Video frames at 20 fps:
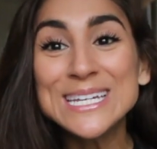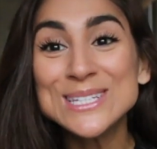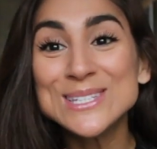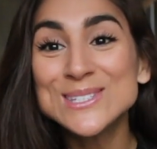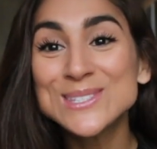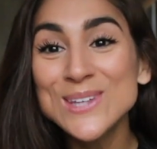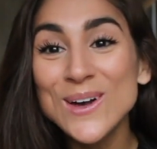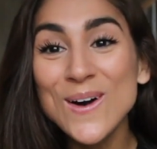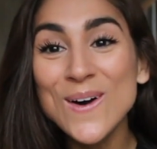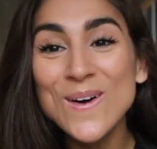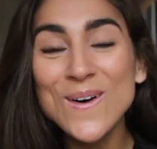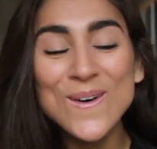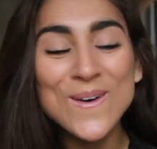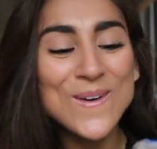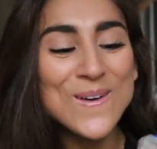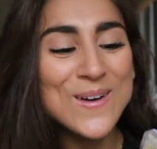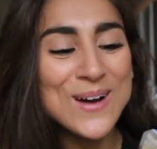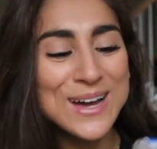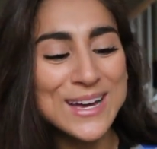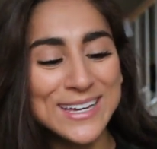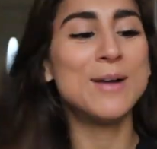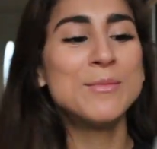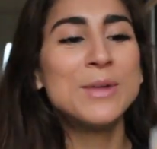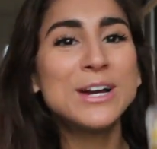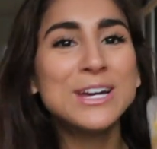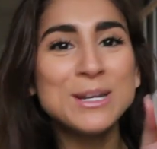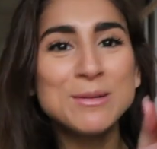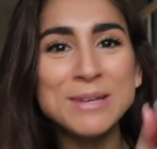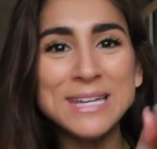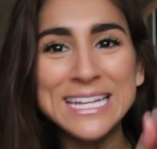So I'm
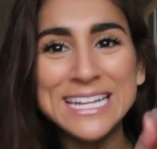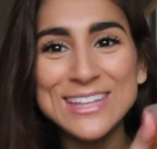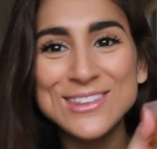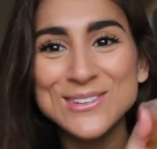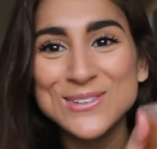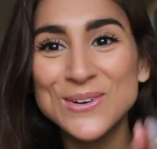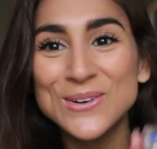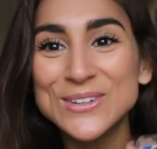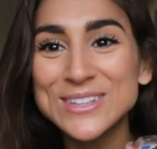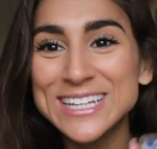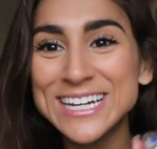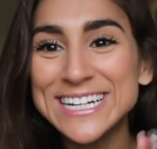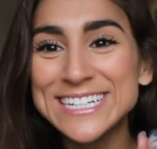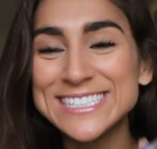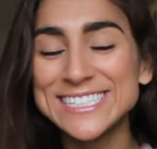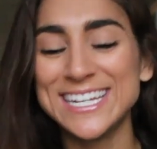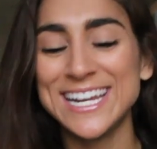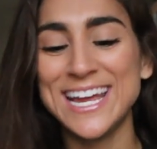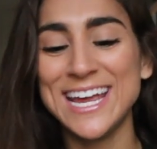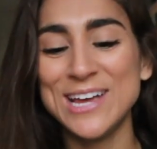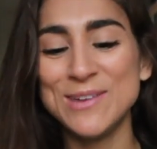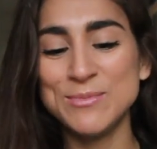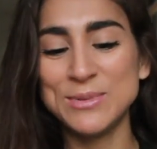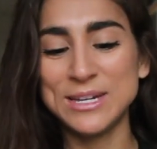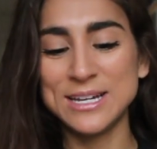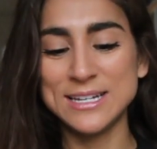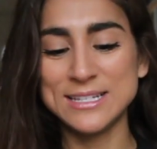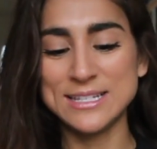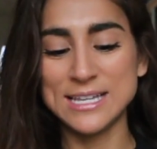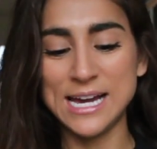not going to be eating this whole thing today
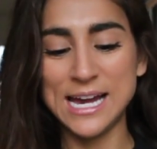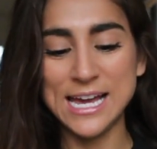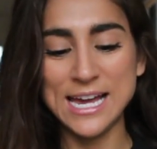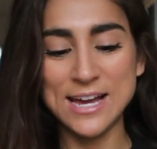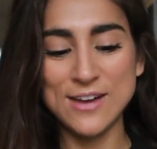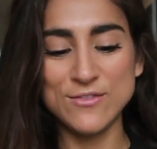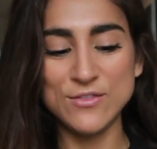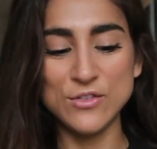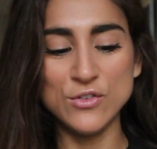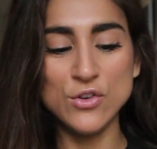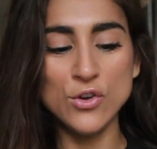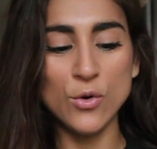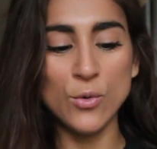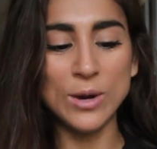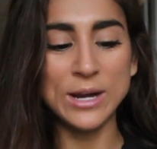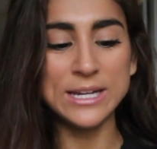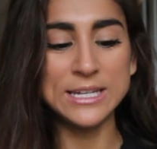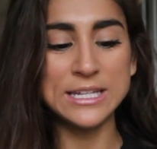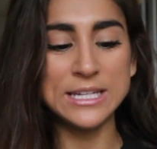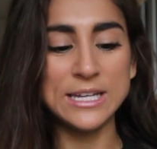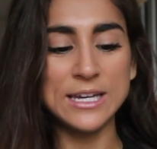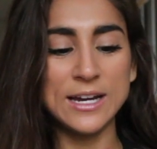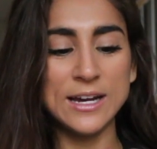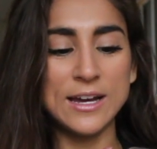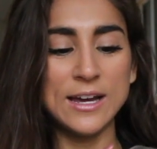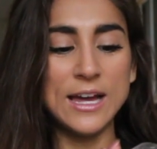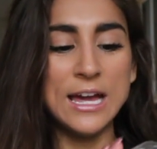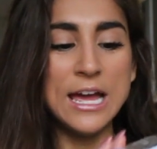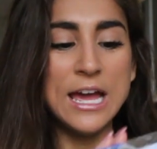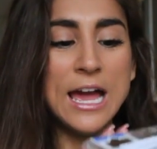because I have no
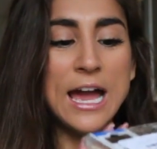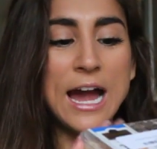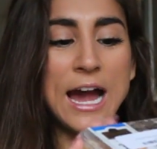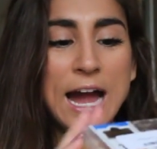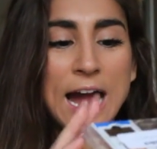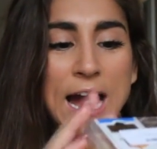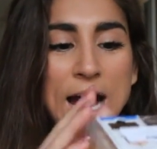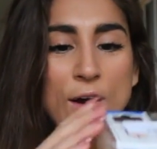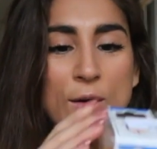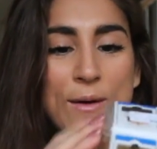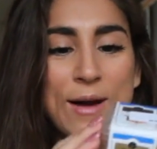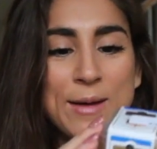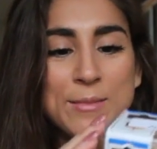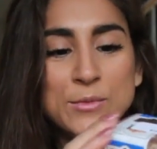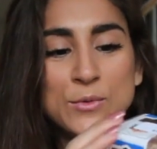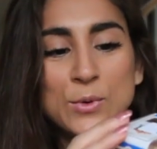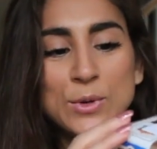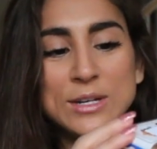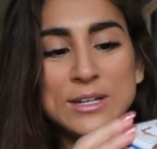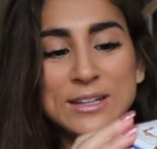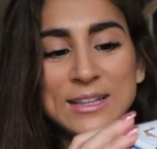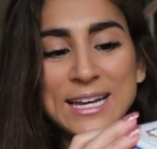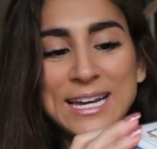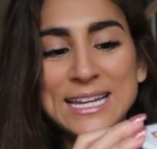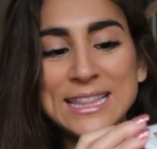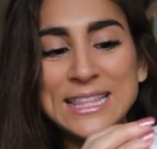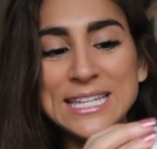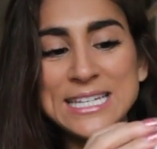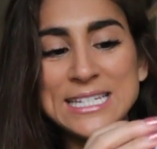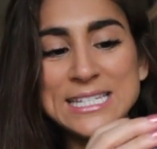idea how I'm going to
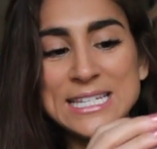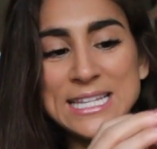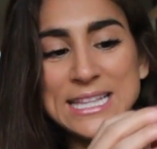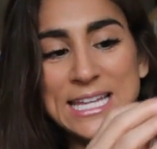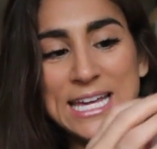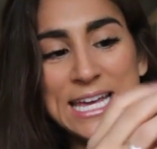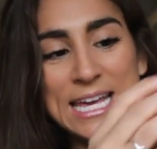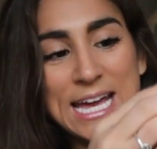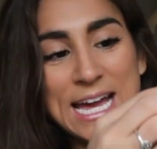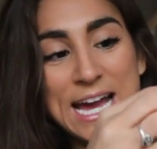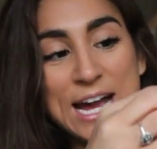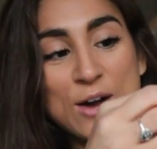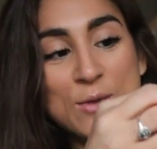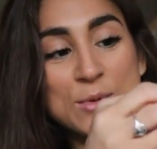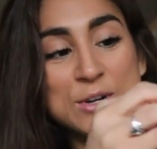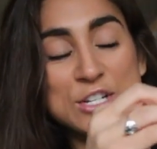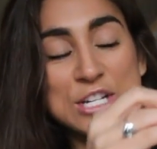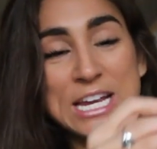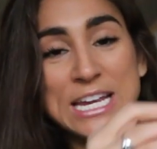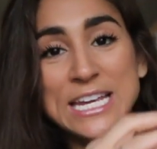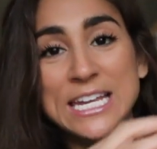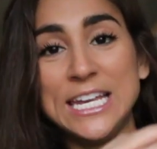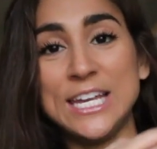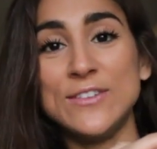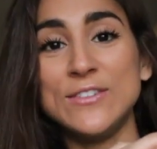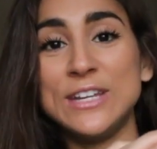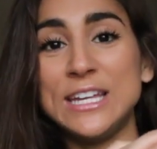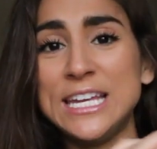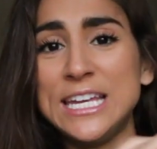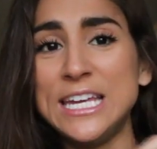like this and like how much I can
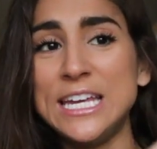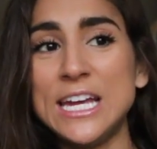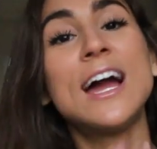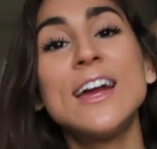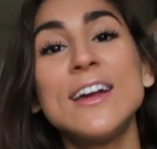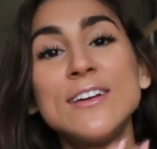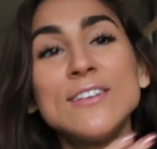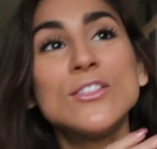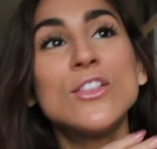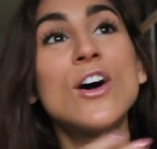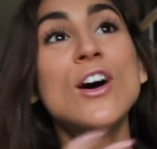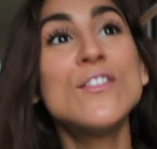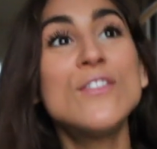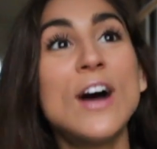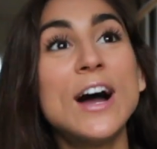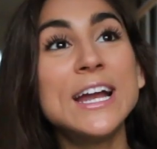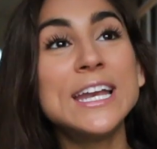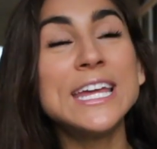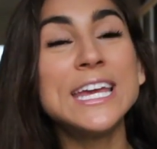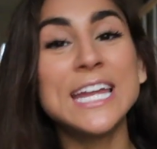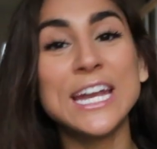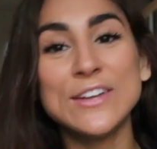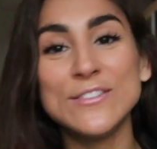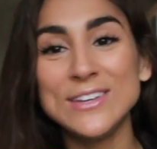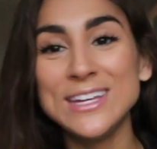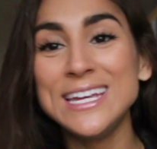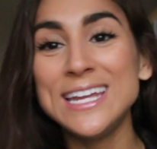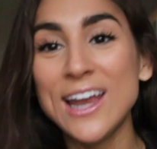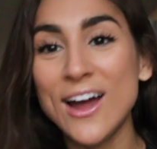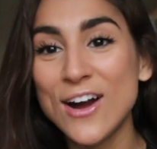even eat. I love honey and
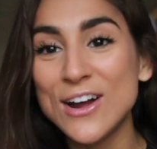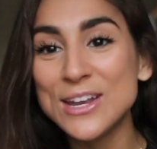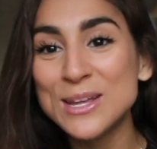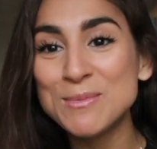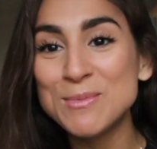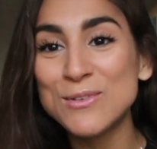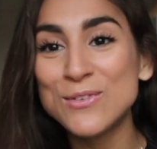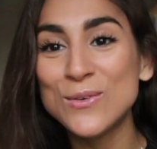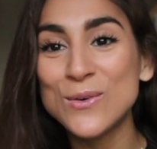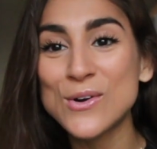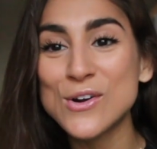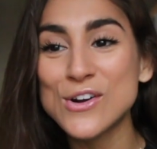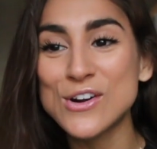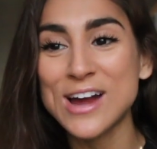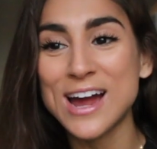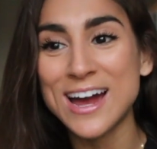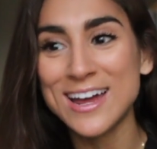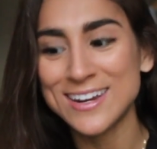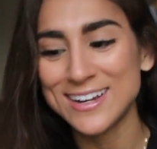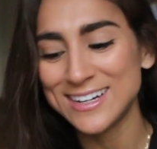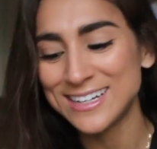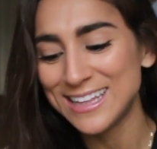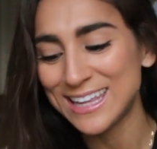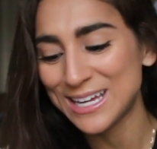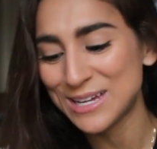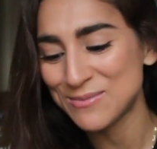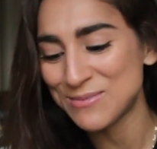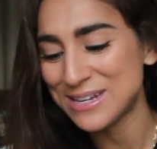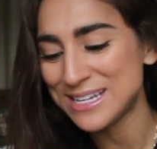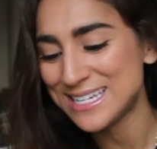I've eaten honey before, or had honey
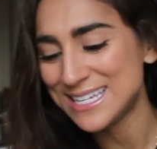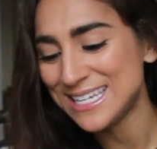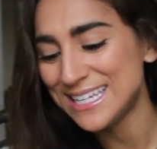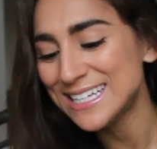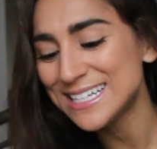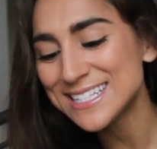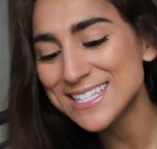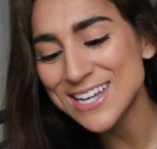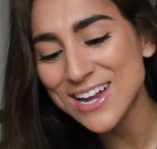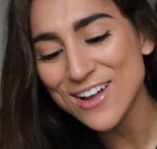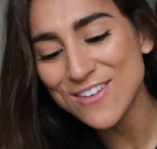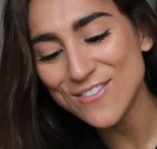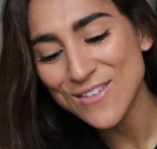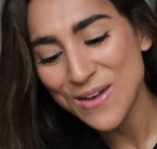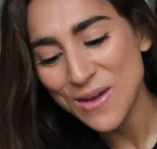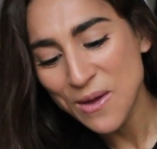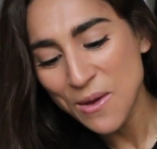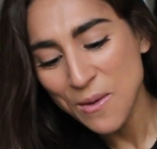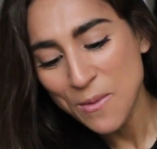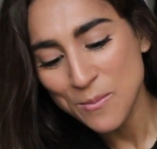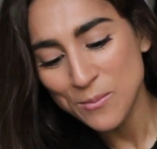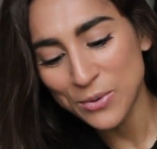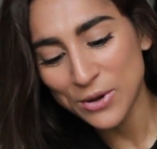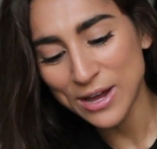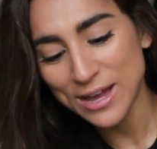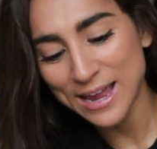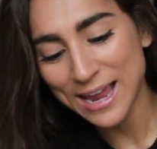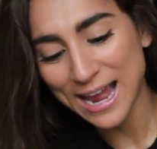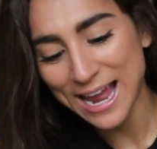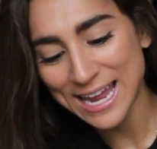like in my tea and stuff,
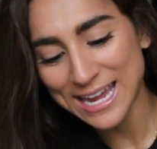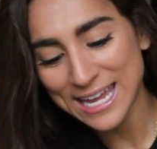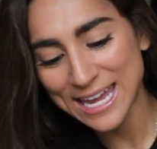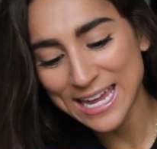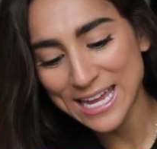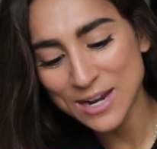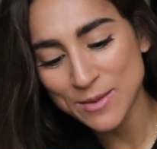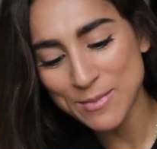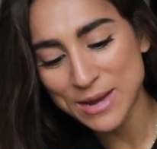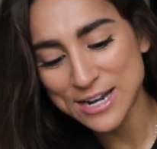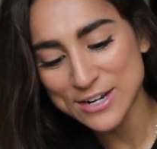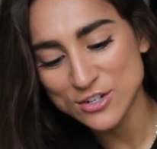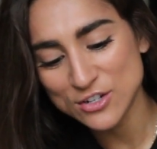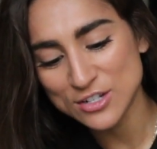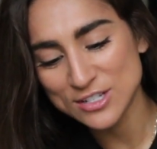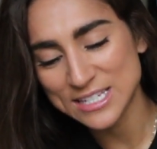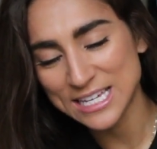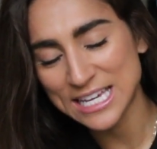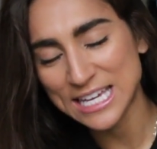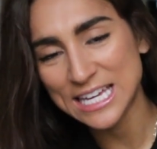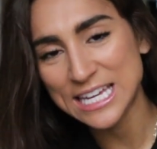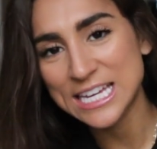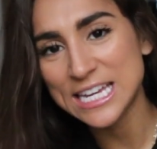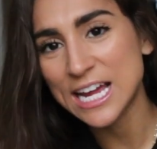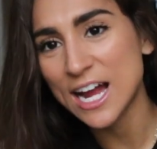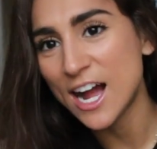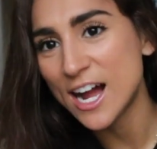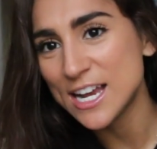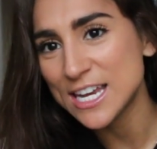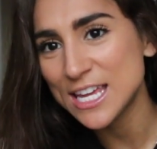but I can't imagine just like
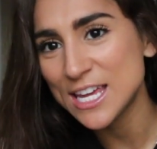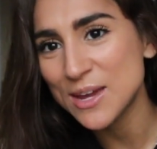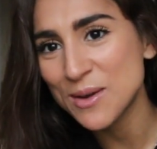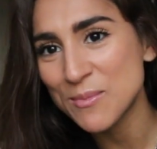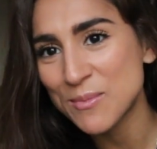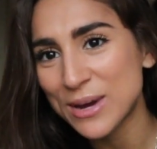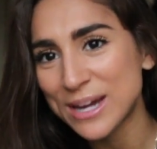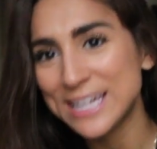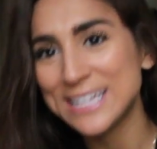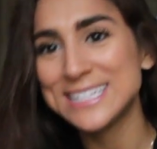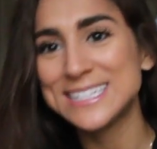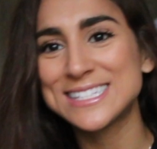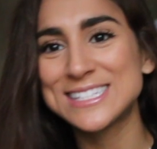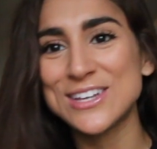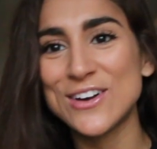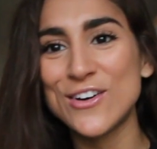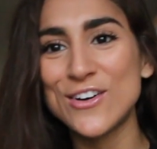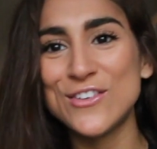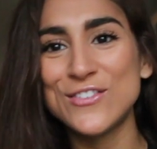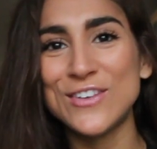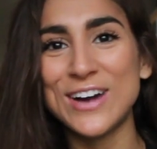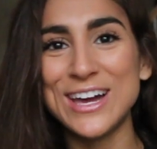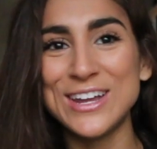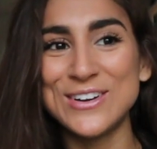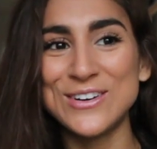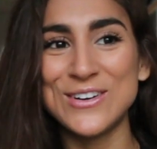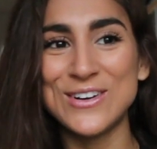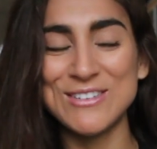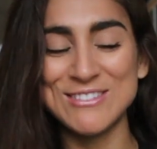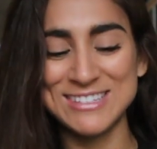eating honey by itself. I
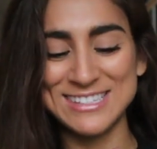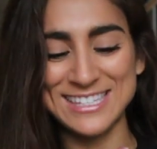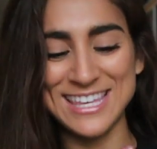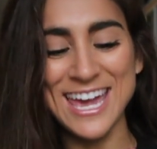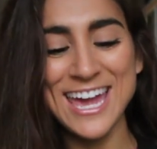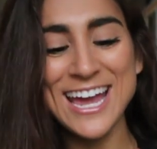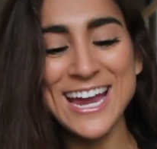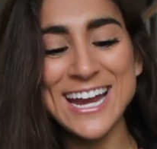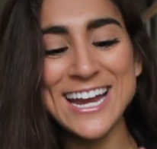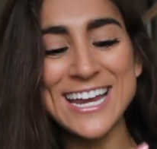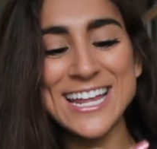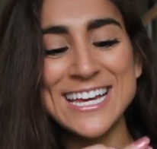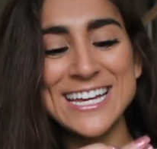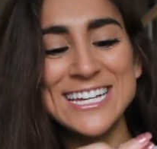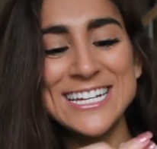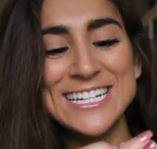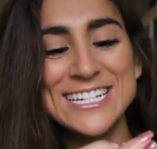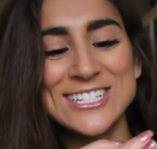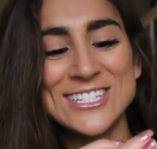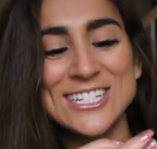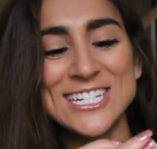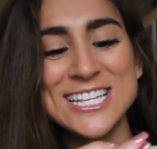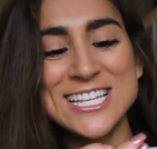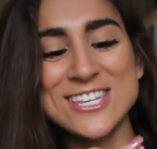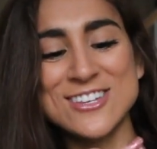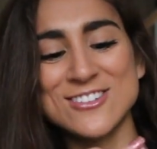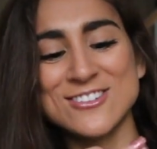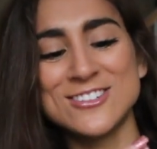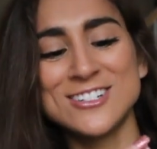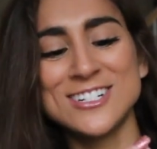don't know. I'm scared. So
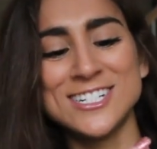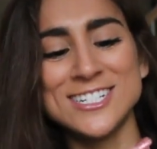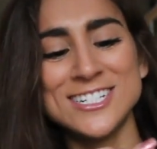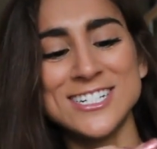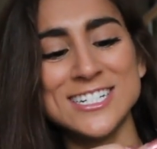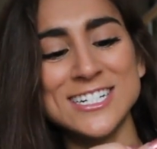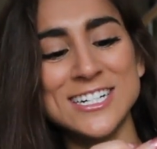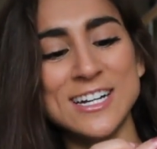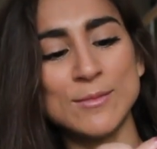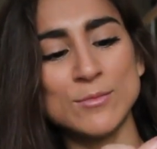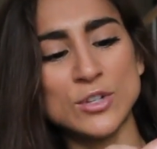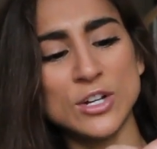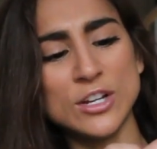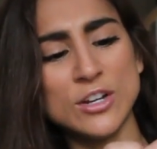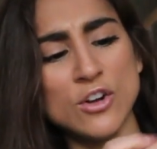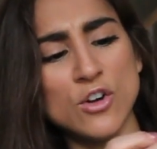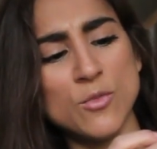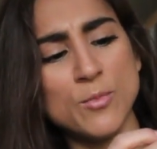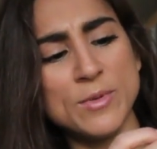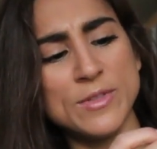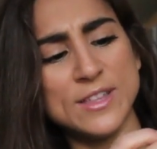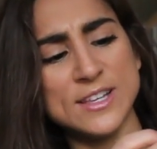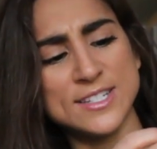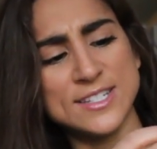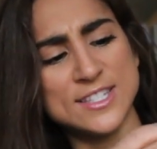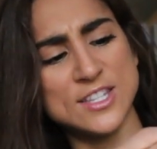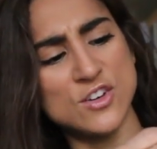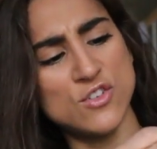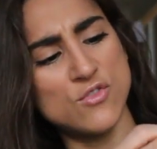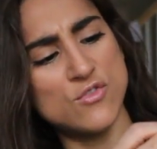let's try it. I'm trying to open
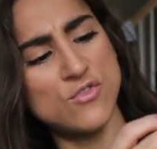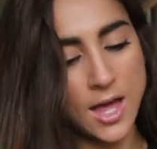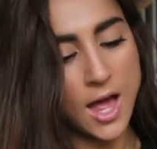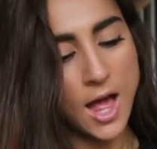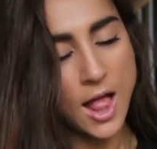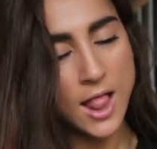this though.